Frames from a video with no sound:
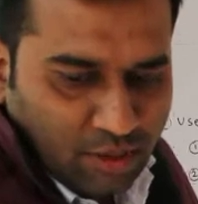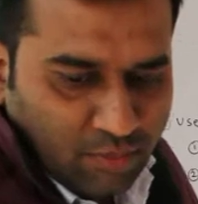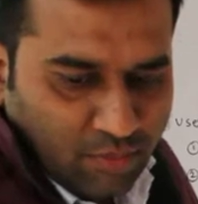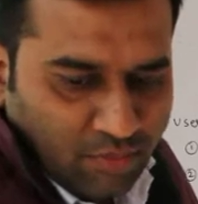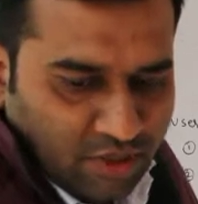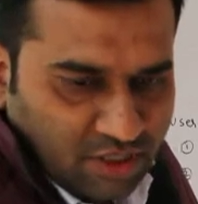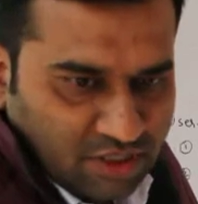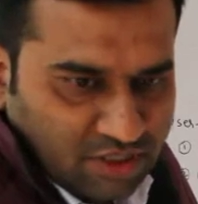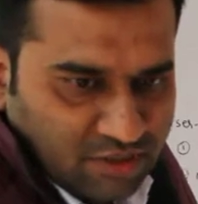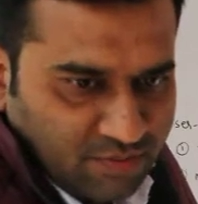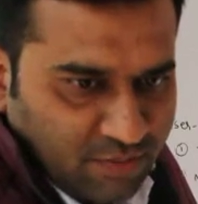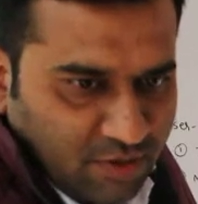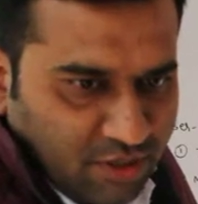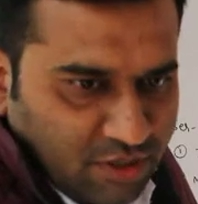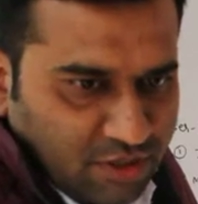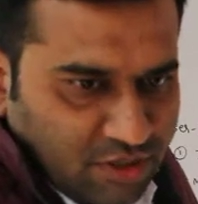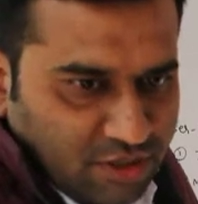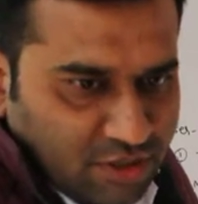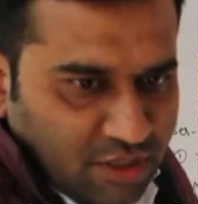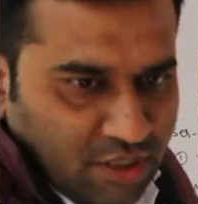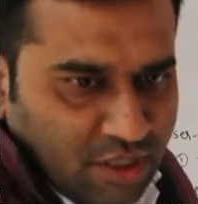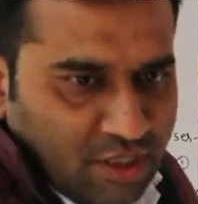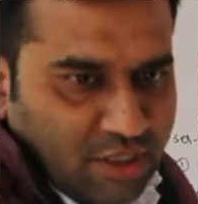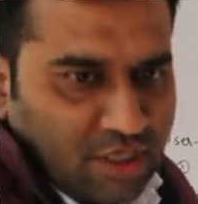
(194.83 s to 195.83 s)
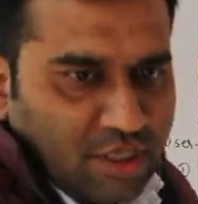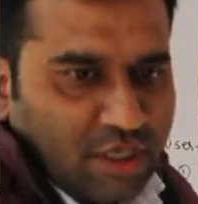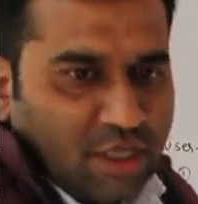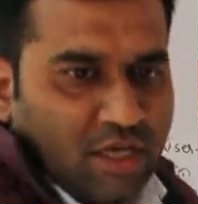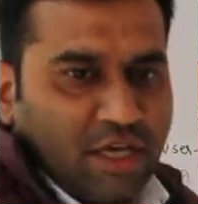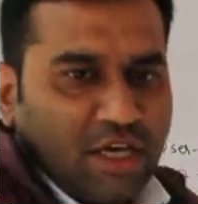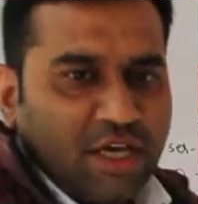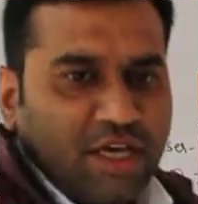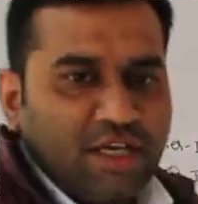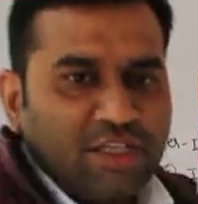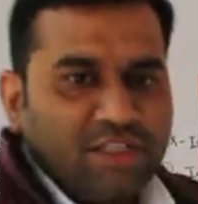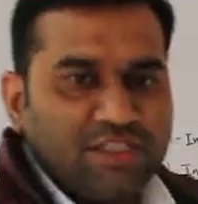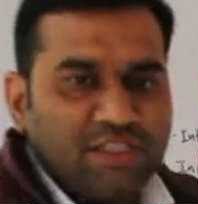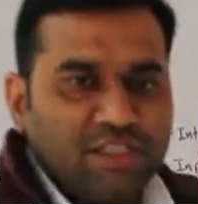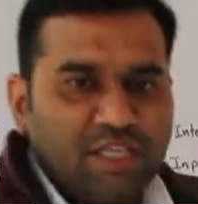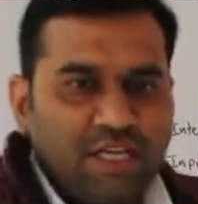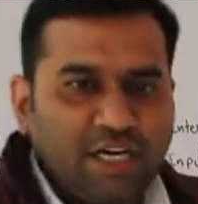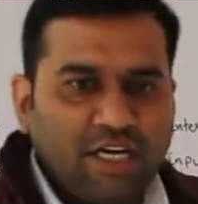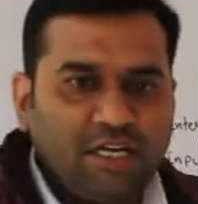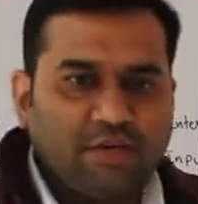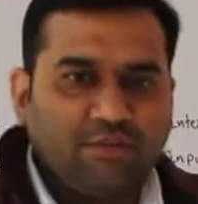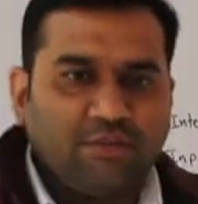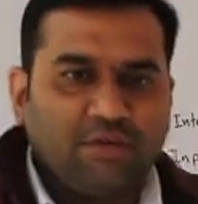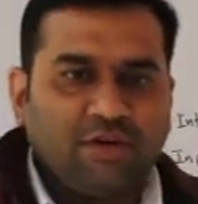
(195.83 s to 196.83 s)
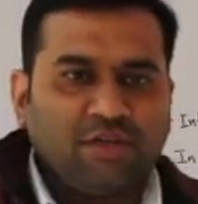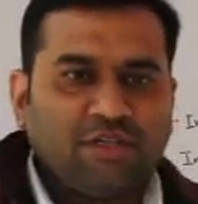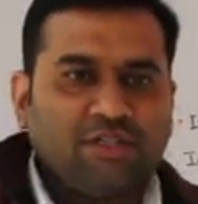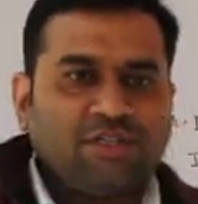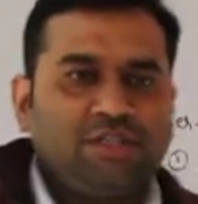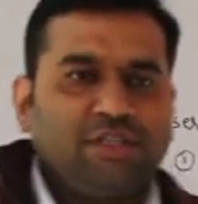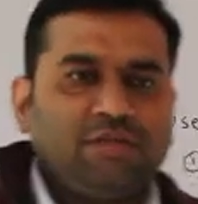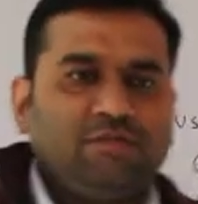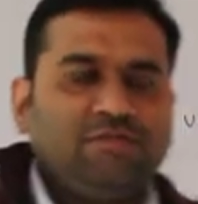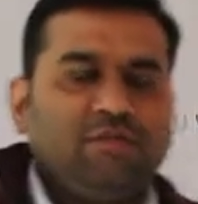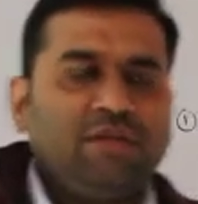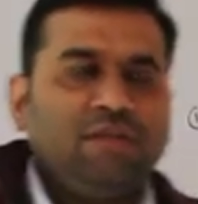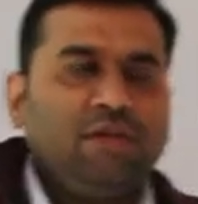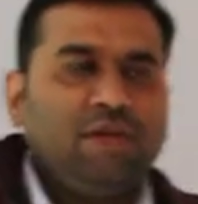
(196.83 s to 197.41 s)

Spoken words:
First function is date function.